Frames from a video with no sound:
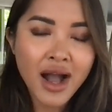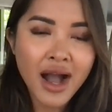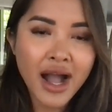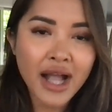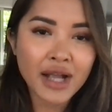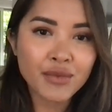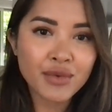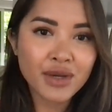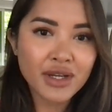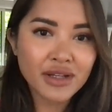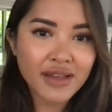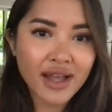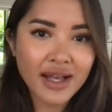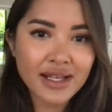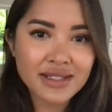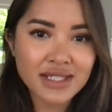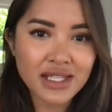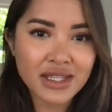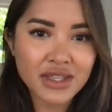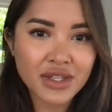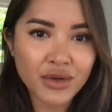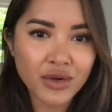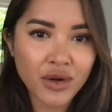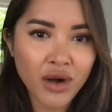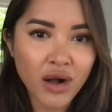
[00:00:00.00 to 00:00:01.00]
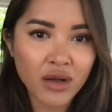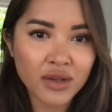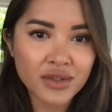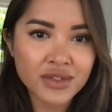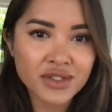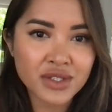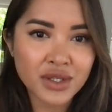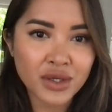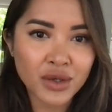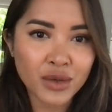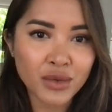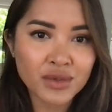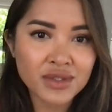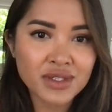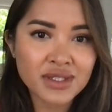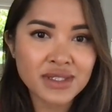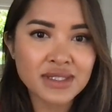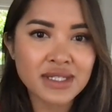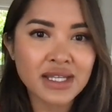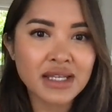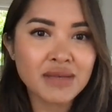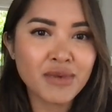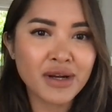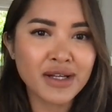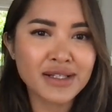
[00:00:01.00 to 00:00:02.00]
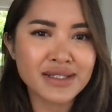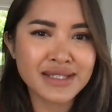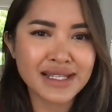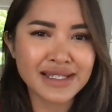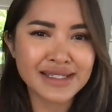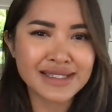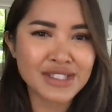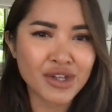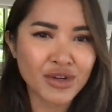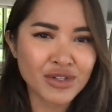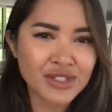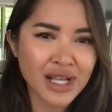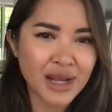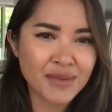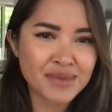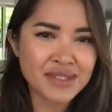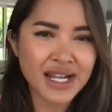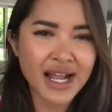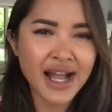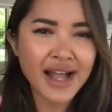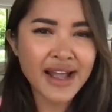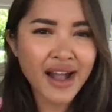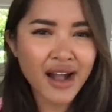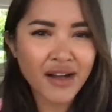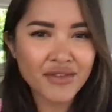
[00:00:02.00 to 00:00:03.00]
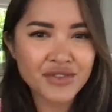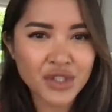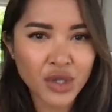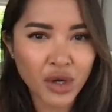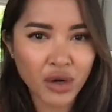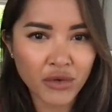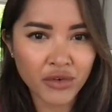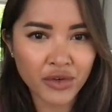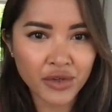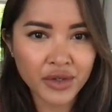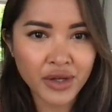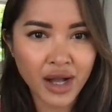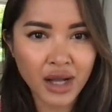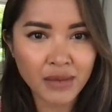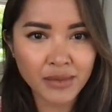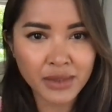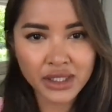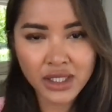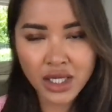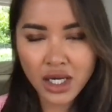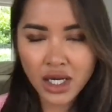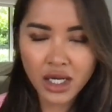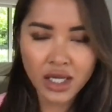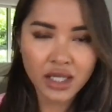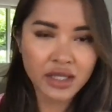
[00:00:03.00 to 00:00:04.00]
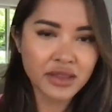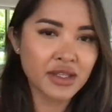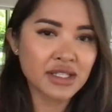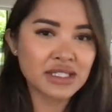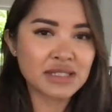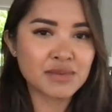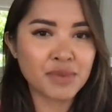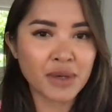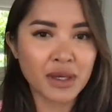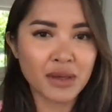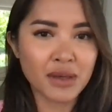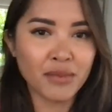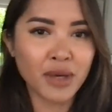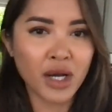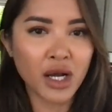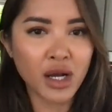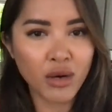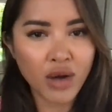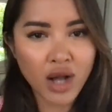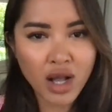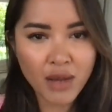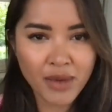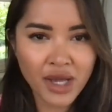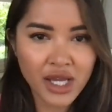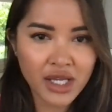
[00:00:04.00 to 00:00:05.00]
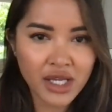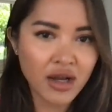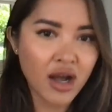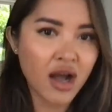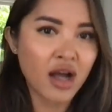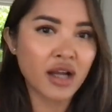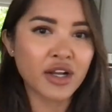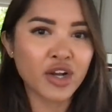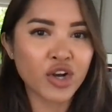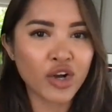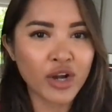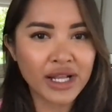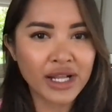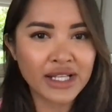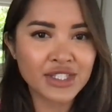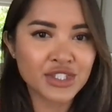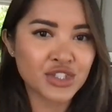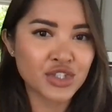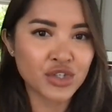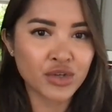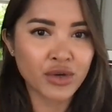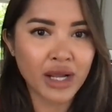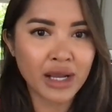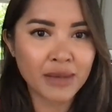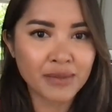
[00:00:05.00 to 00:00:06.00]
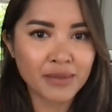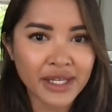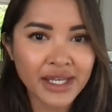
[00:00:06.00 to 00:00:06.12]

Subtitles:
I realize that there are also stigmas and stereotypes that I have to overcome, like, oh, this bimbo, oh my god, her Instagram.